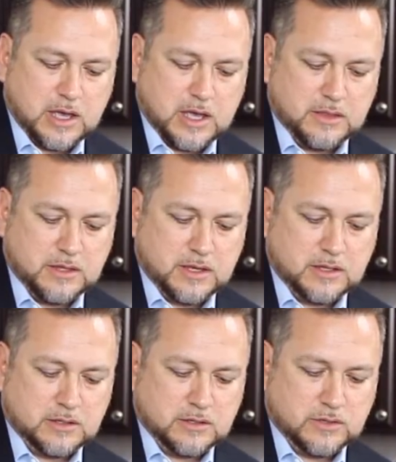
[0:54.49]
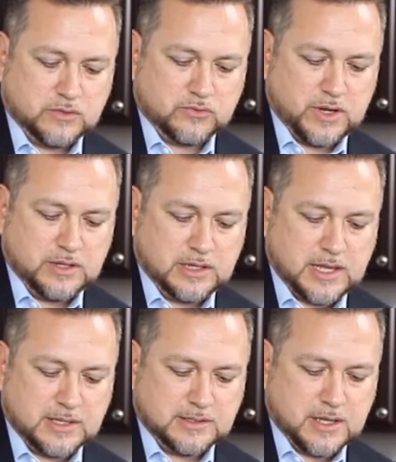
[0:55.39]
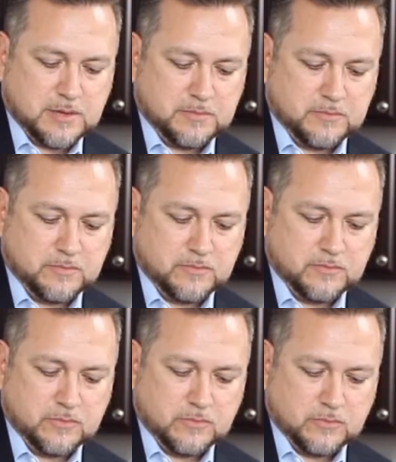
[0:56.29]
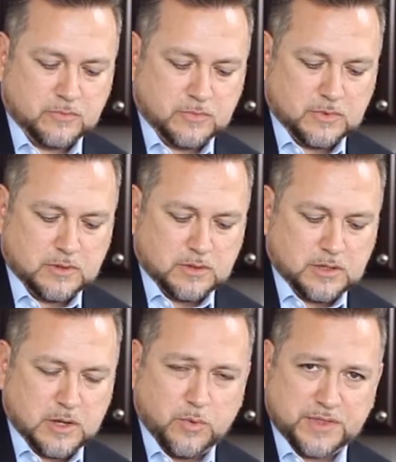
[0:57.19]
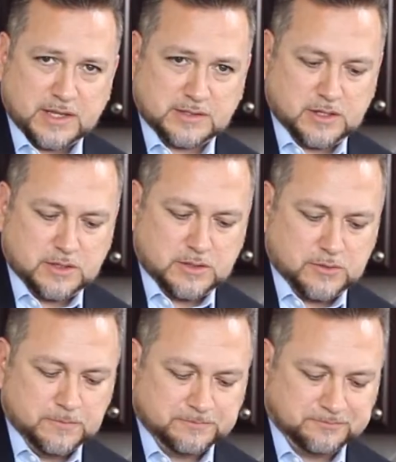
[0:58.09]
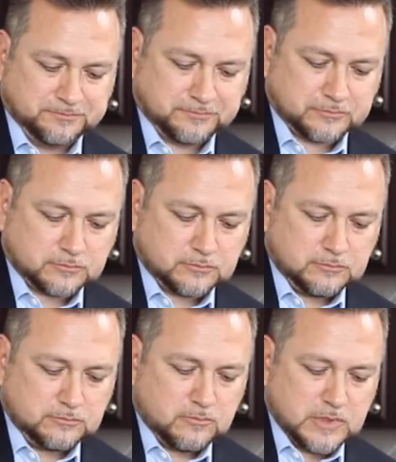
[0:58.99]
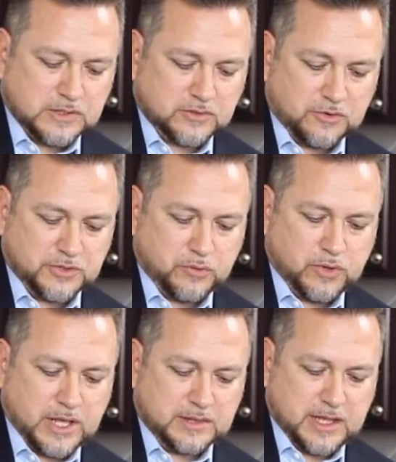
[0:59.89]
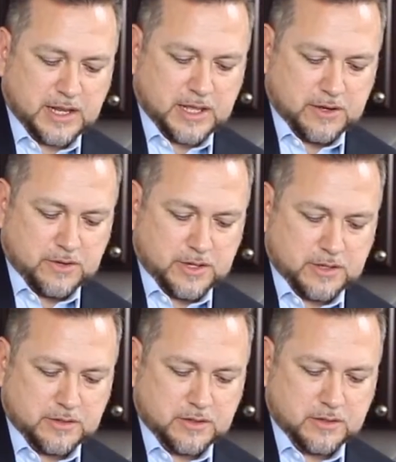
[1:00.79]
and then straighten the glass up. And what that's going to do is start to create that head on it.